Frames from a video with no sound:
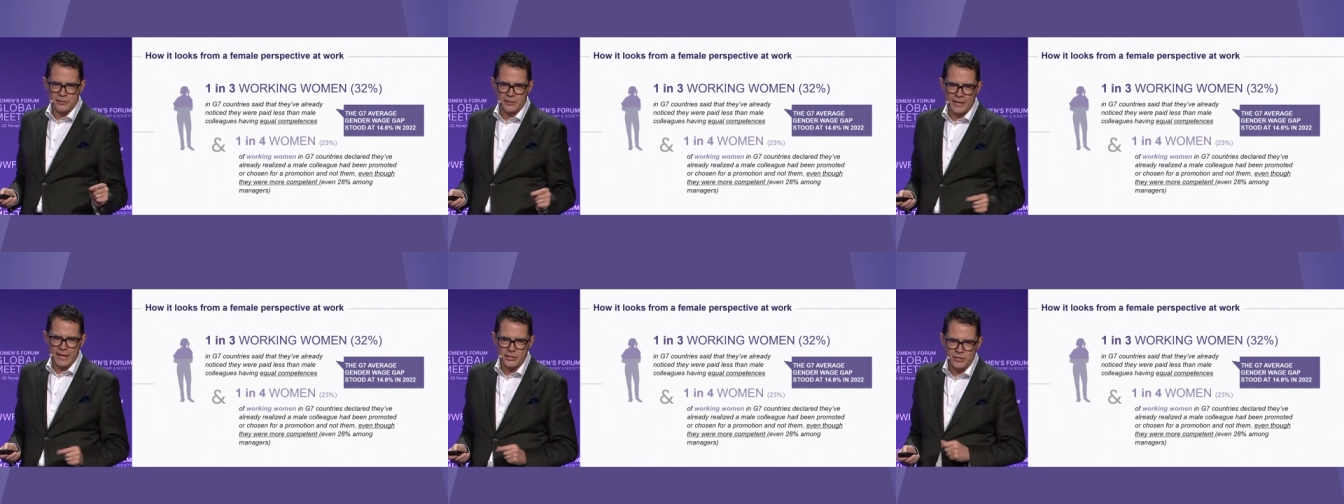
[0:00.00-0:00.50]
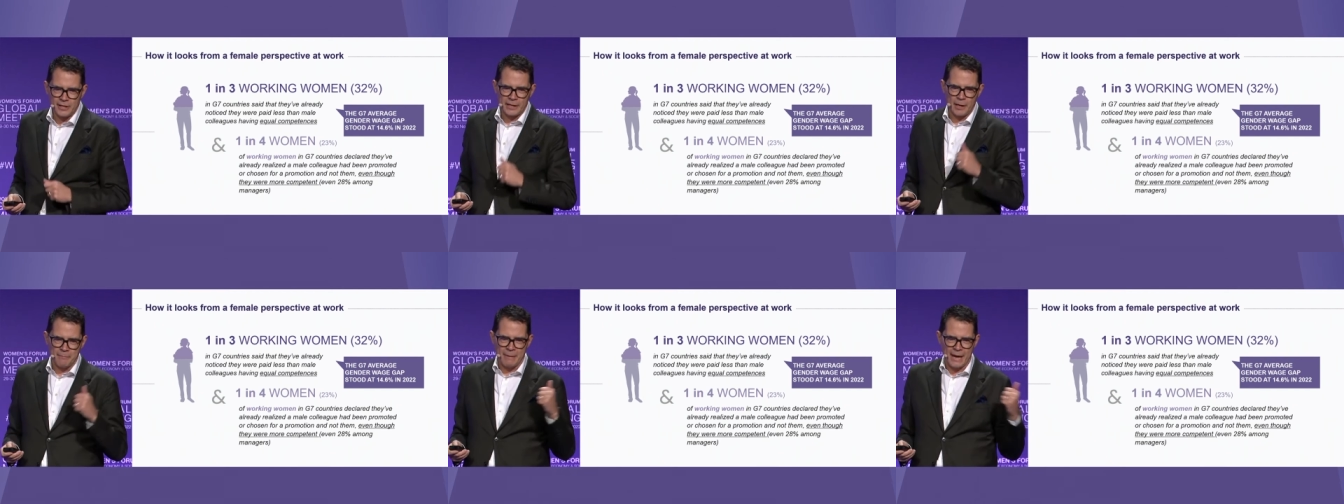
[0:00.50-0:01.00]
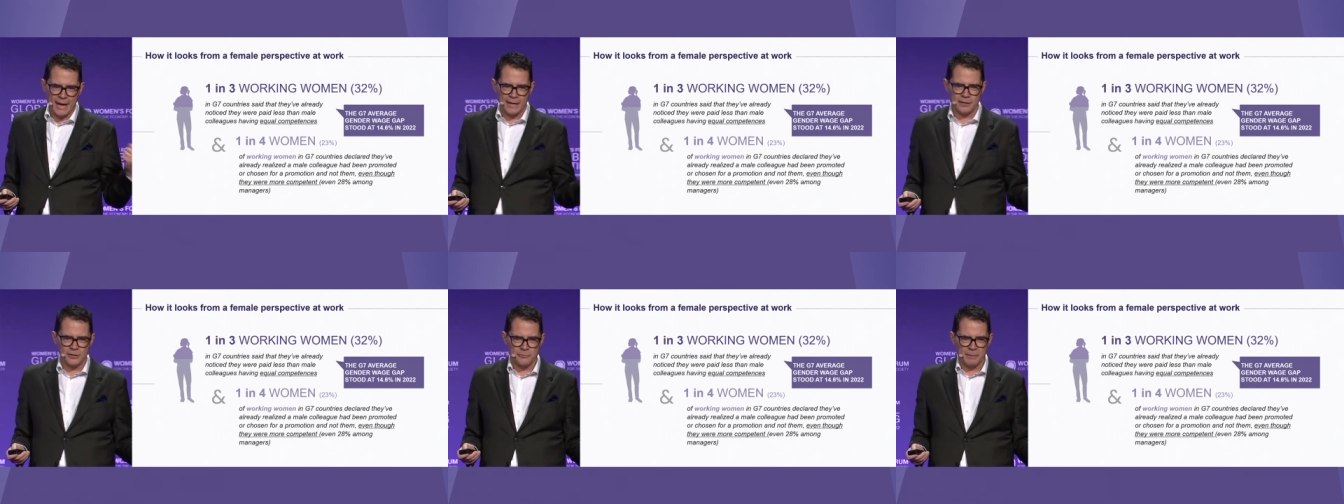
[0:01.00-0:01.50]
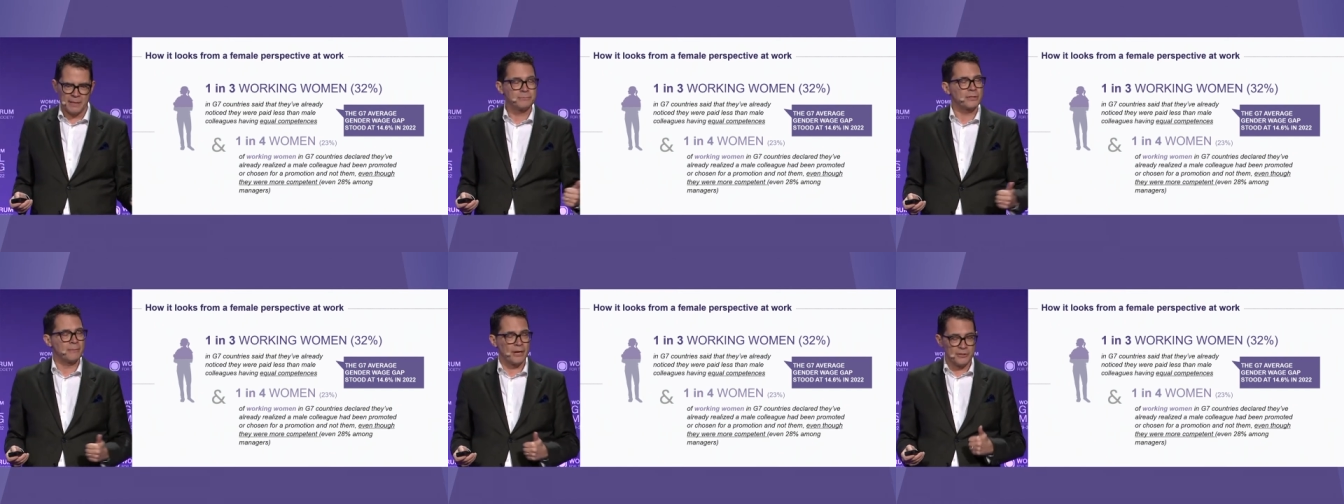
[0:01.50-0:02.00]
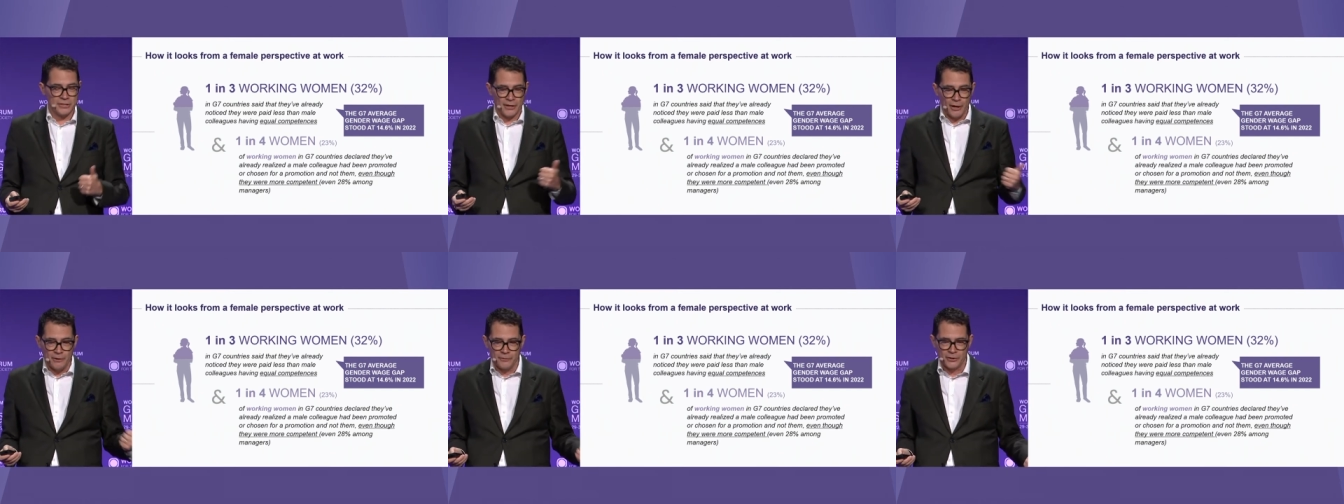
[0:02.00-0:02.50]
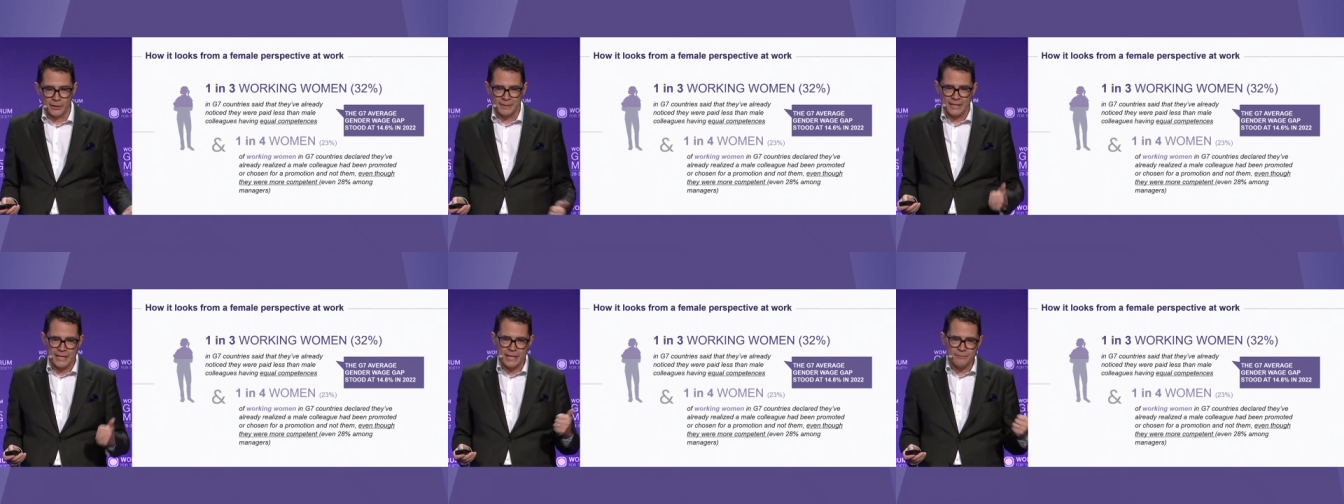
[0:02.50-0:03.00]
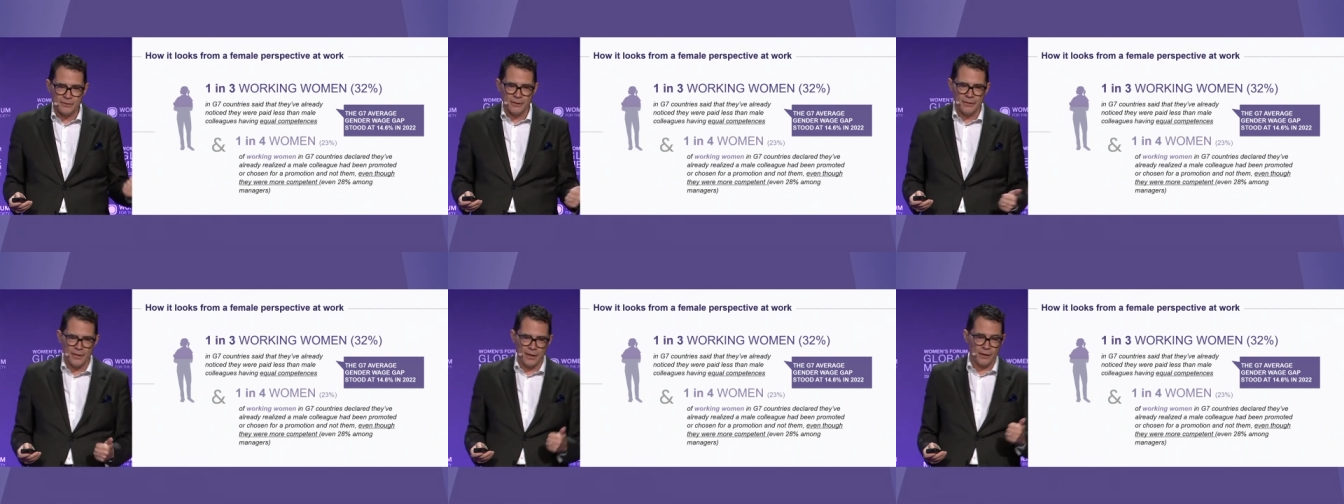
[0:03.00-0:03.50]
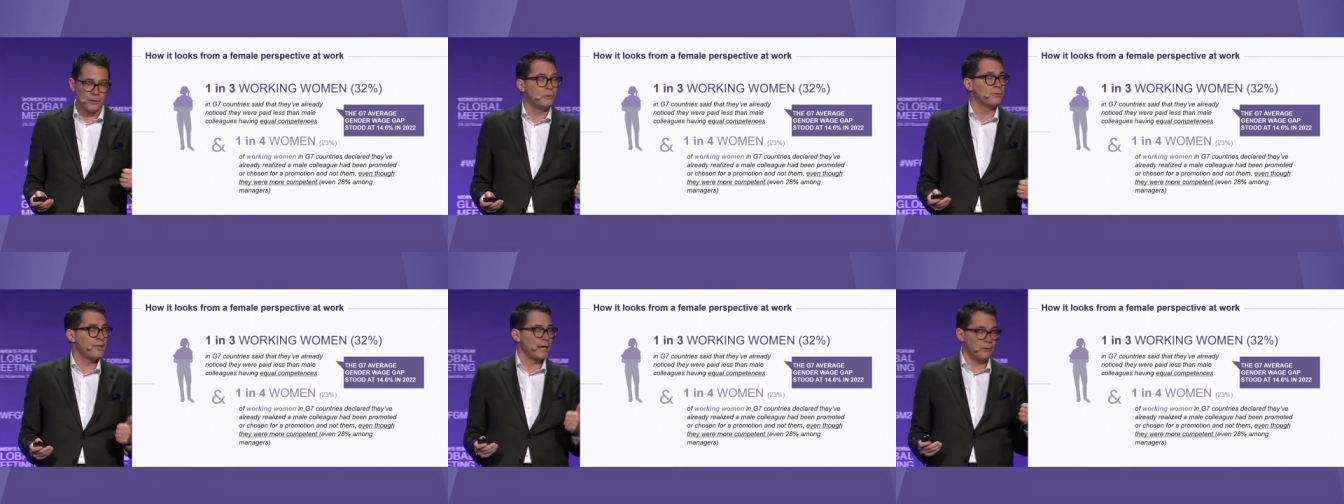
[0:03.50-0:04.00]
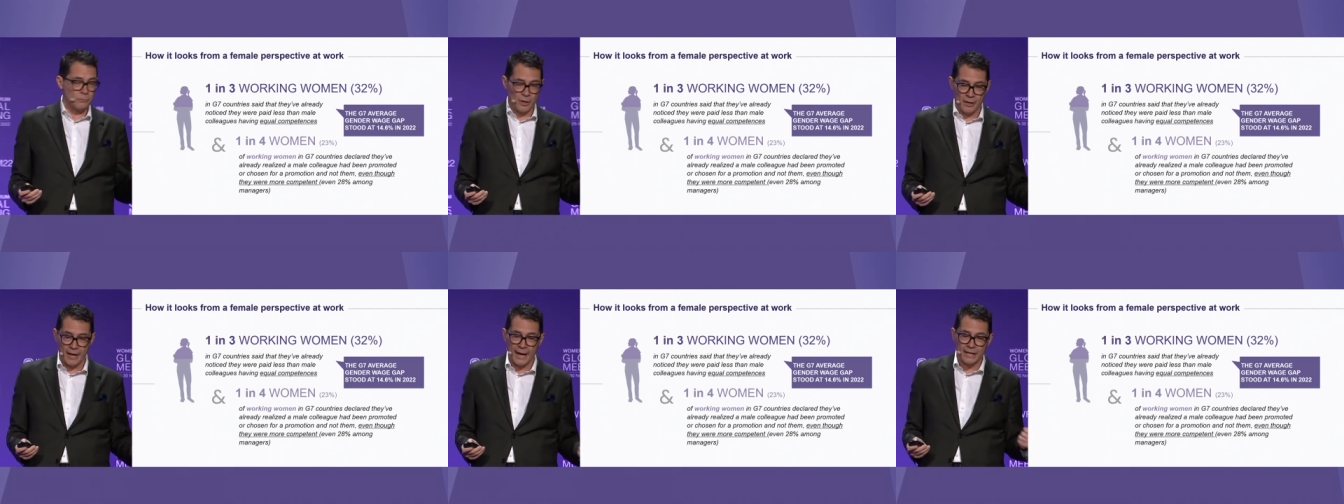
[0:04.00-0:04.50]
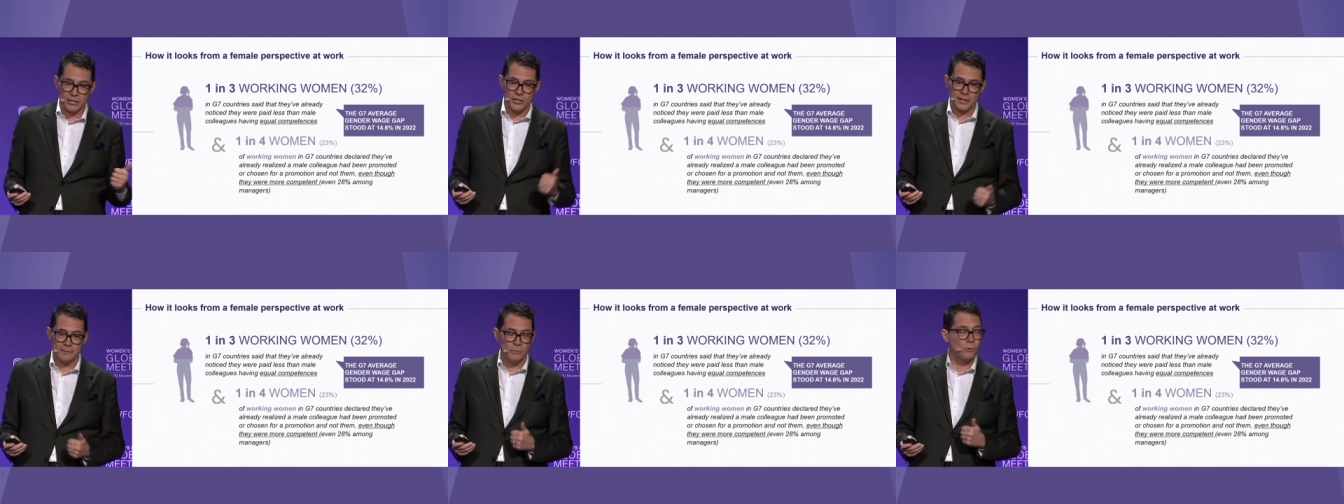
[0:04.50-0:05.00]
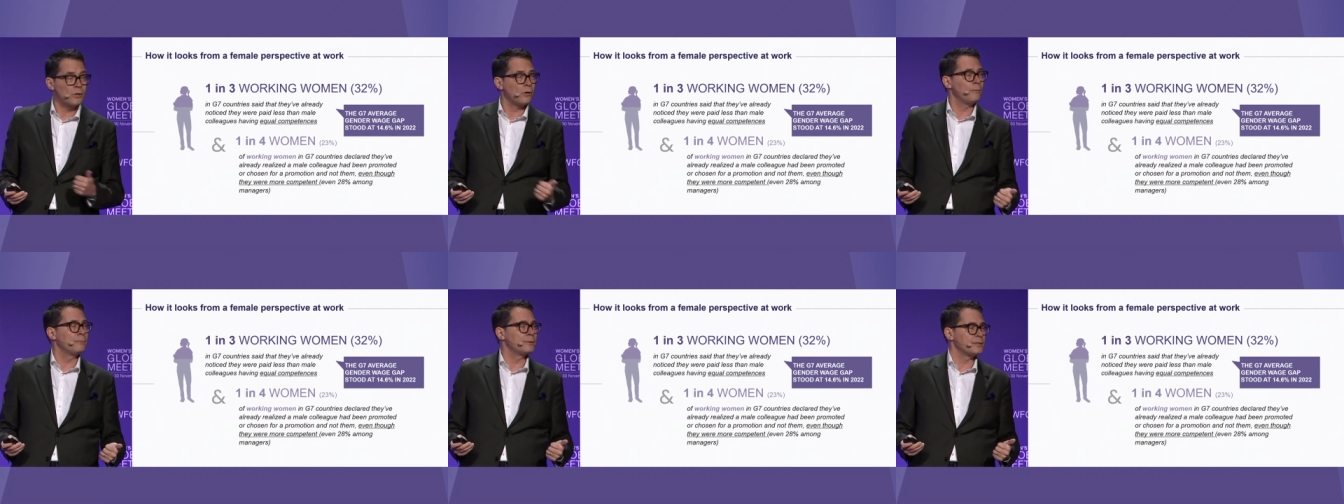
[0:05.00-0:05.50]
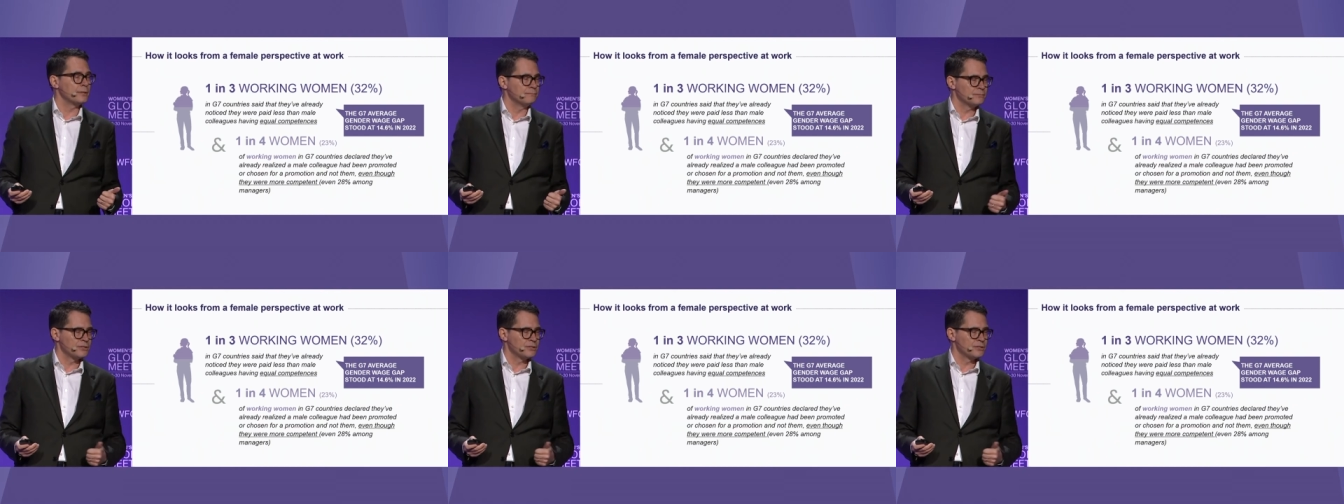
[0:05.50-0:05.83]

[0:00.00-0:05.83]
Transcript: that actually a man has been promoted over them, even though they were actually more competent.